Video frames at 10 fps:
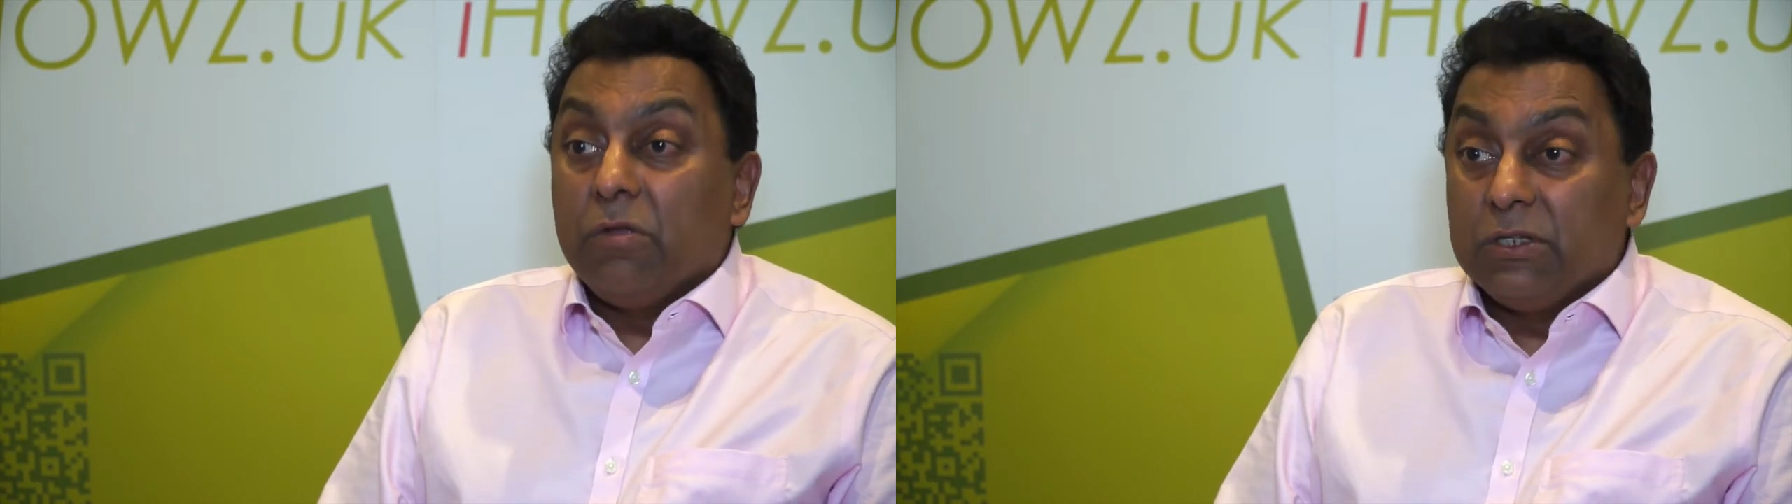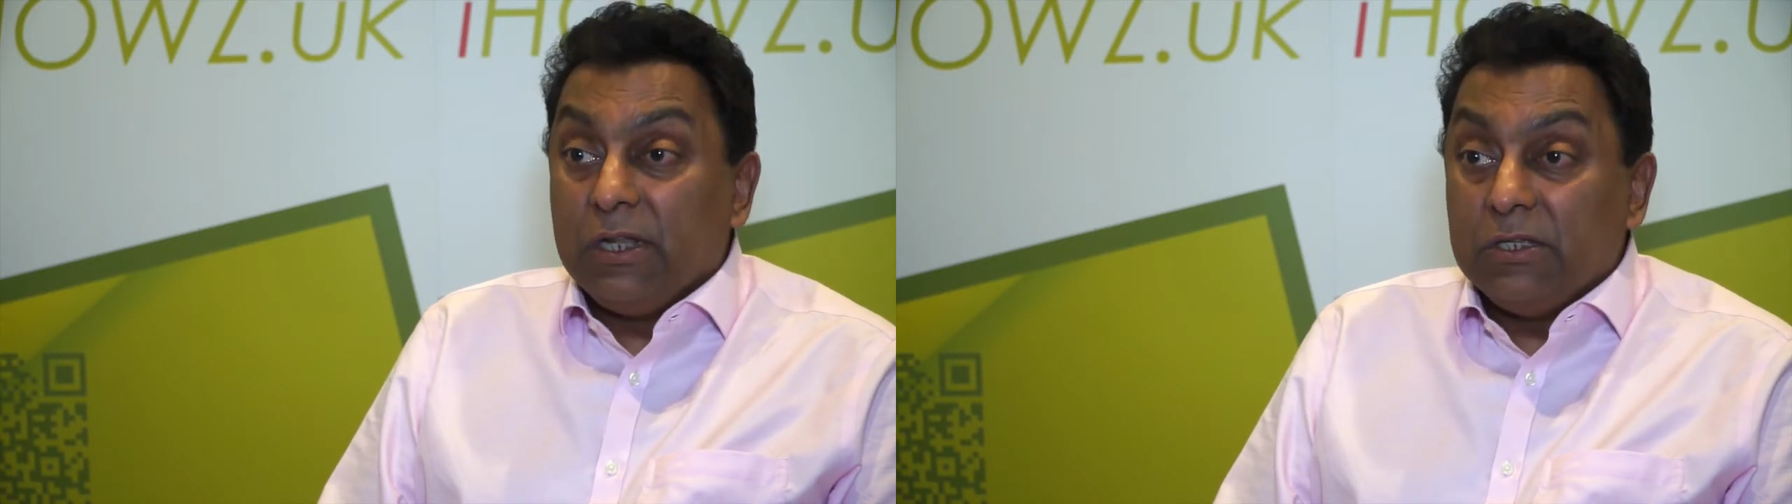
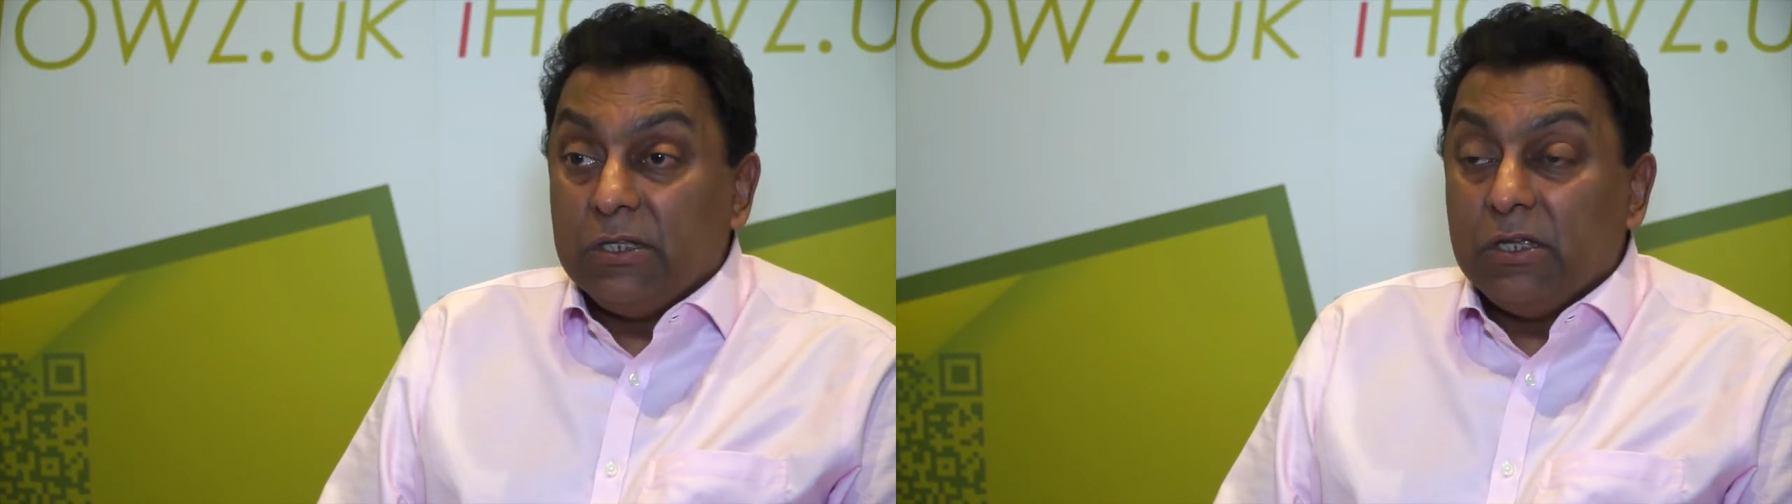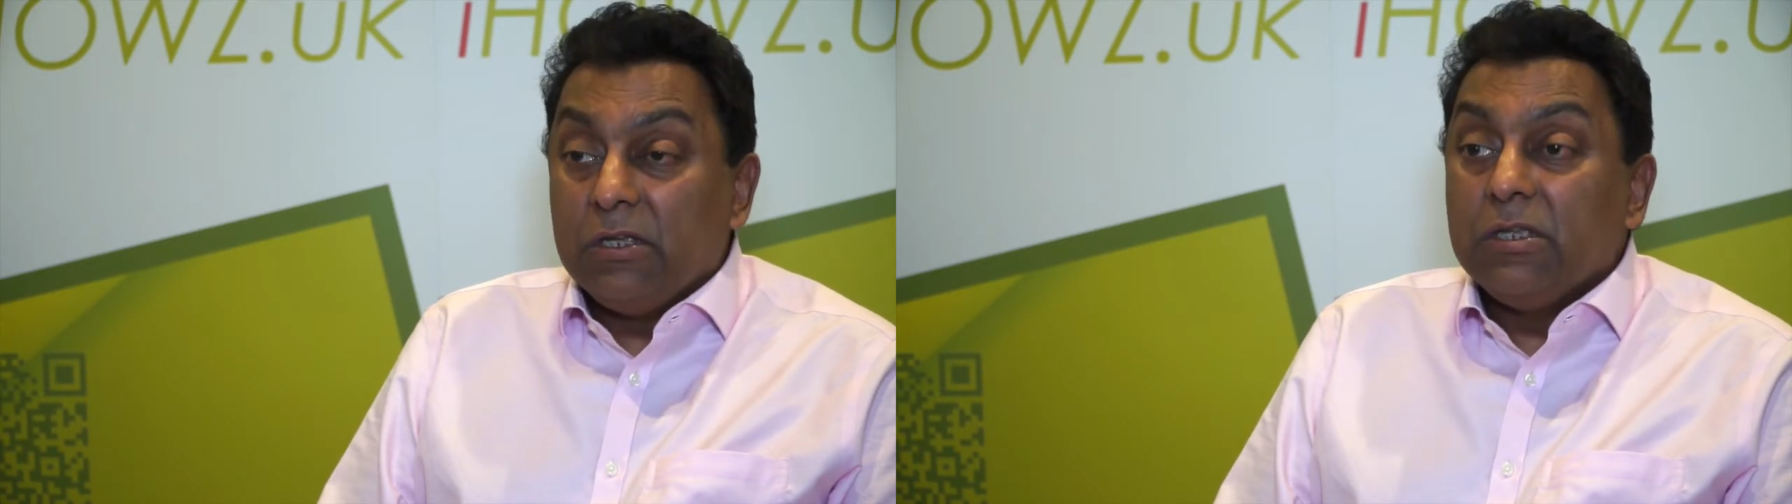
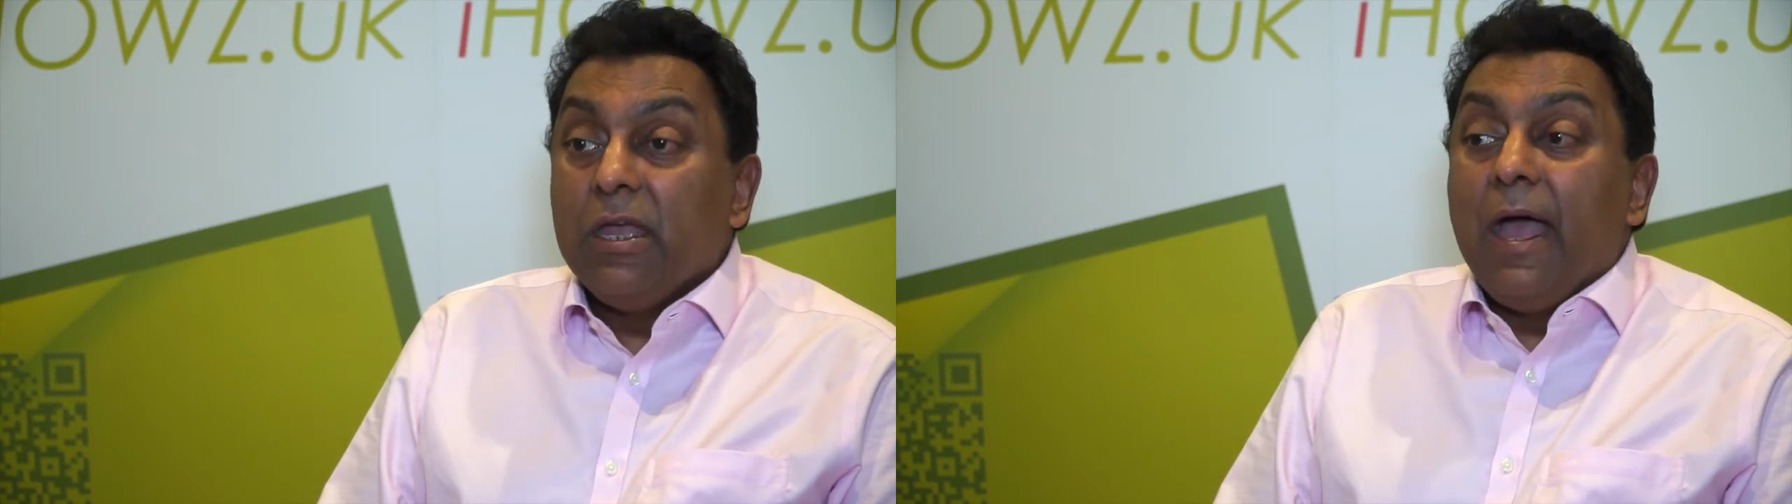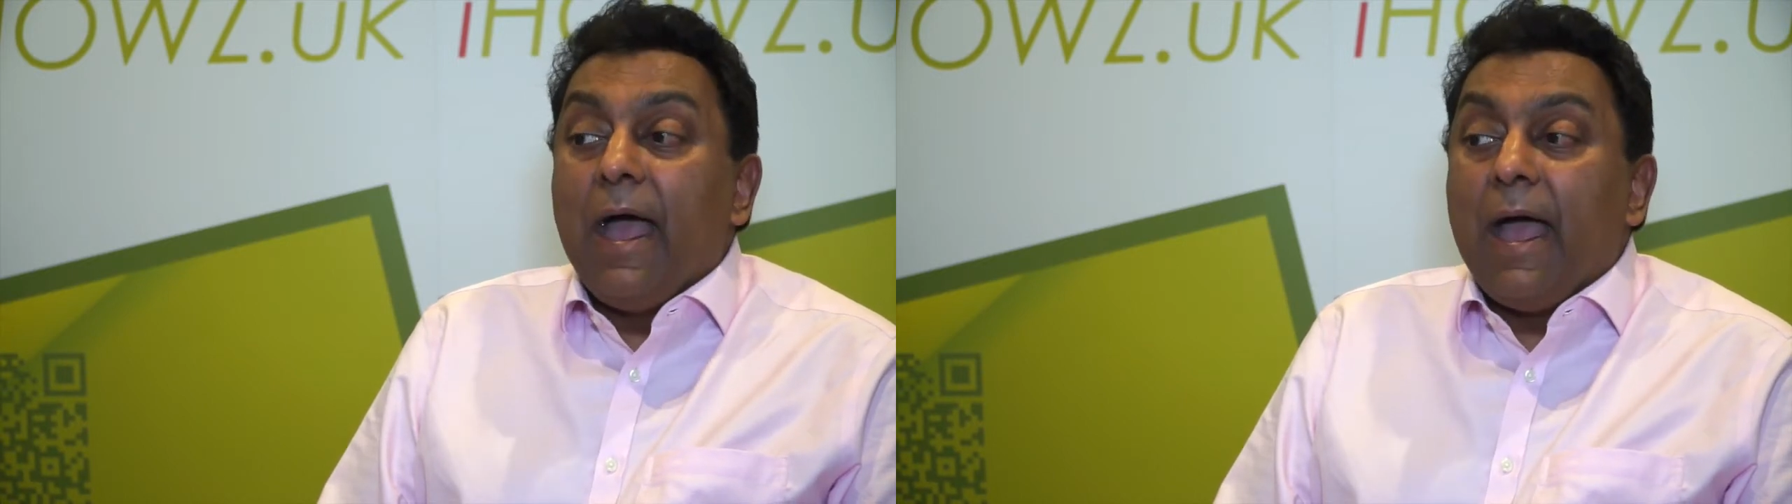solicitors,
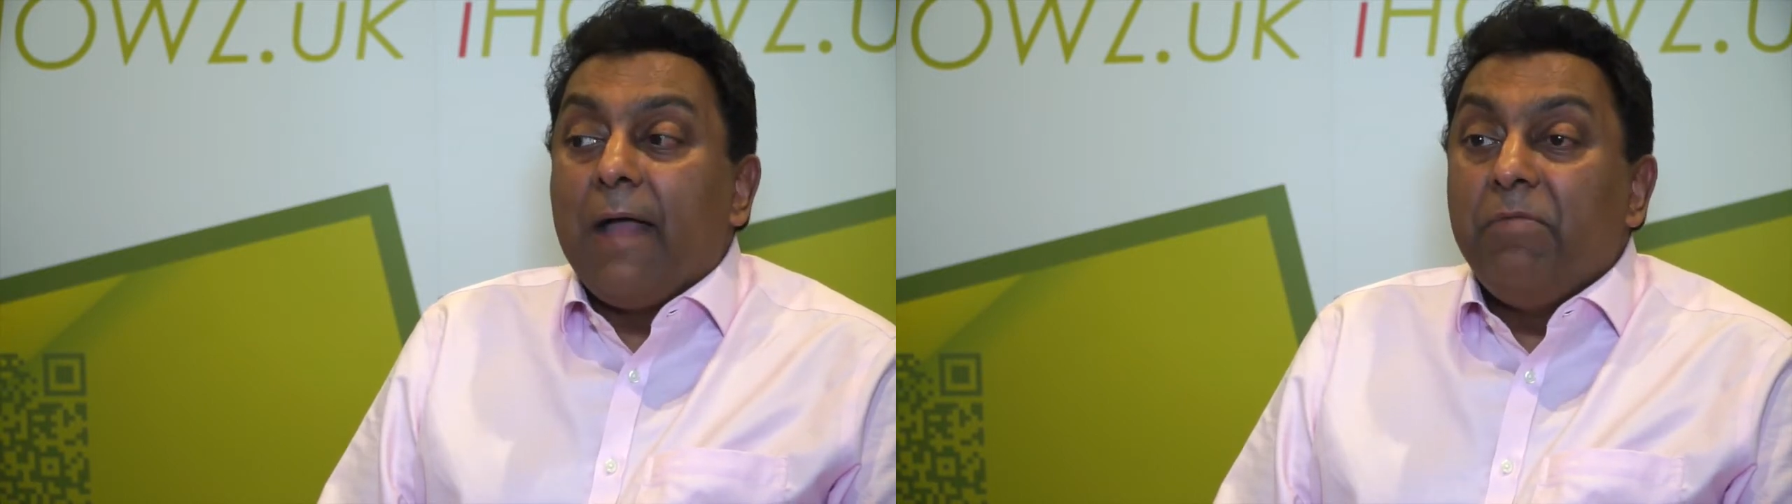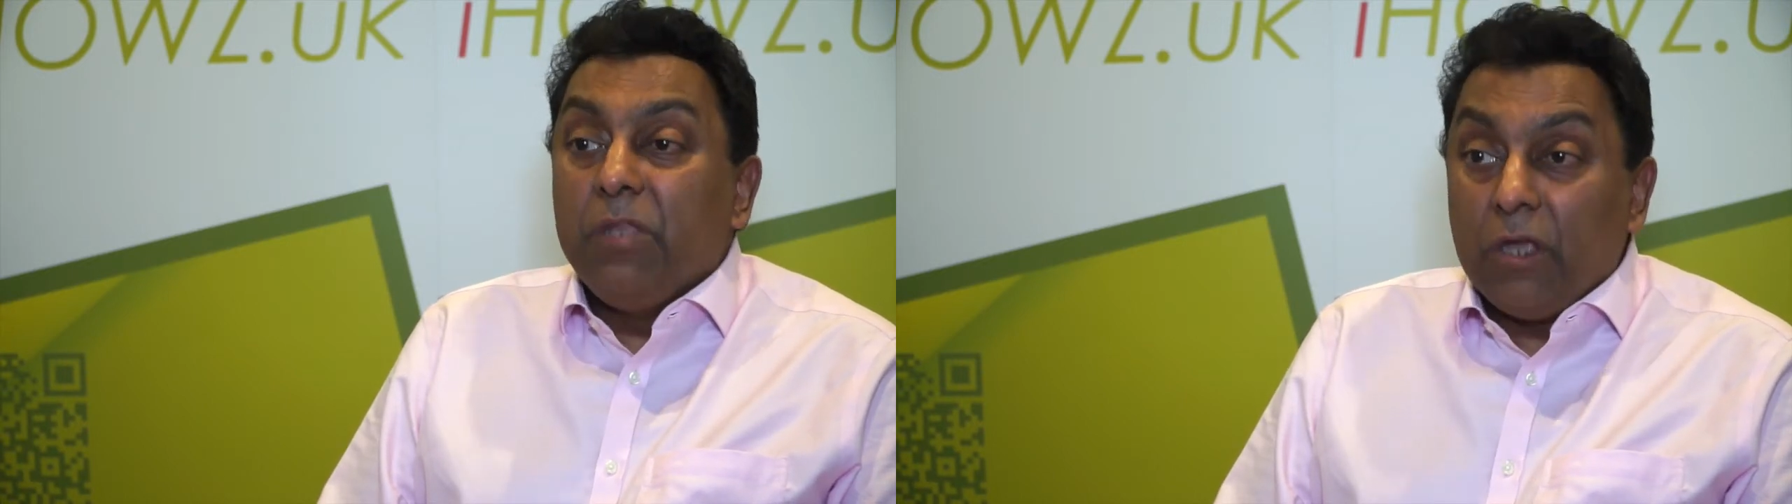and